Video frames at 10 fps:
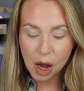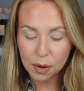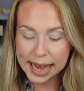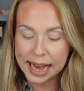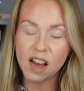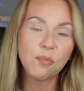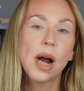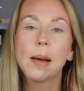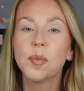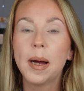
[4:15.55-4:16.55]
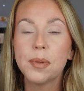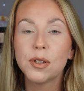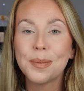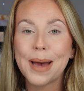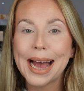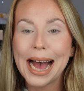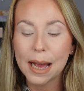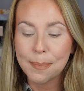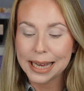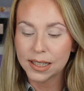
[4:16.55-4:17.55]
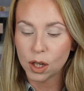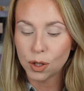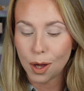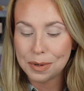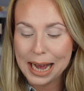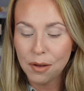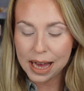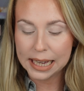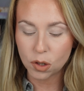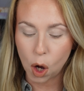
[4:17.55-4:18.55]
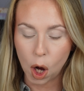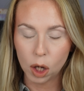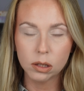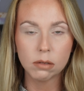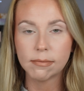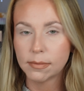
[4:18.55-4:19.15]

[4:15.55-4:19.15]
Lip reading: Okay, I have primed my Beauty Bay eye base, so now that is on,